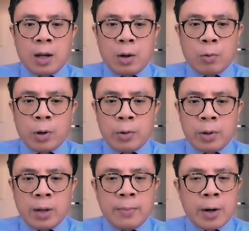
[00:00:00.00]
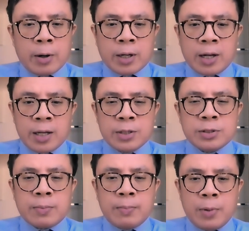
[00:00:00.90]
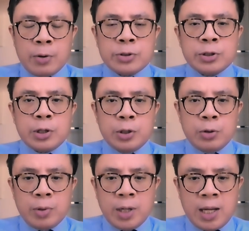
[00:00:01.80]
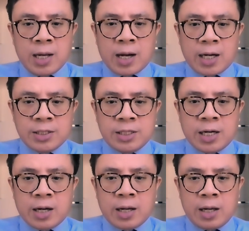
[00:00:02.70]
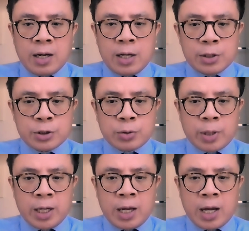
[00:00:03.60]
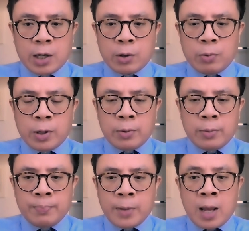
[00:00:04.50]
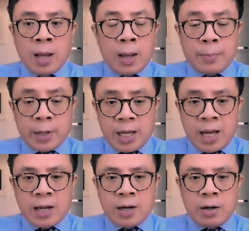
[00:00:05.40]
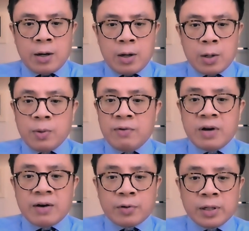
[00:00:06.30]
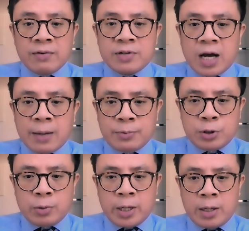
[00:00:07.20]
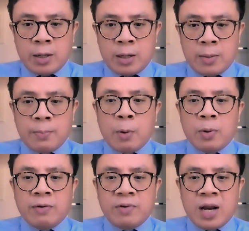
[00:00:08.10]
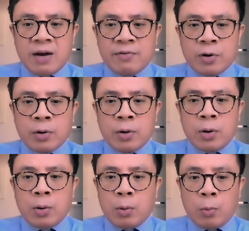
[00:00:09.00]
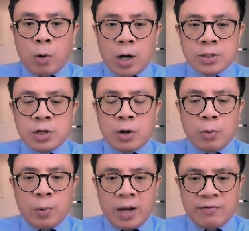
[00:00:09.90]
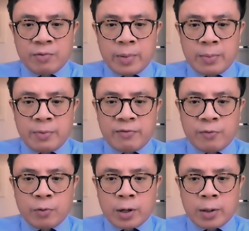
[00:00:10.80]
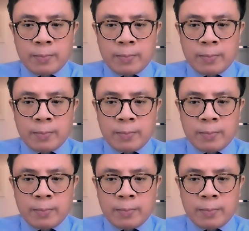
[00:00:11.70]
quote, America is the most unique idea in history, end quote. But he added, we've never lived up to it, but we've never walked away from it before.